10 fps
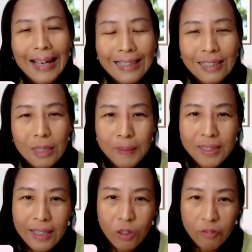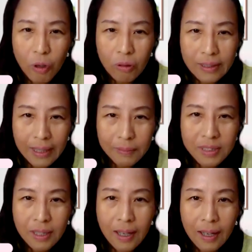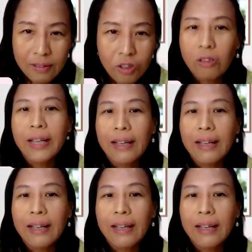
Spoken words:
80% of all lumps are not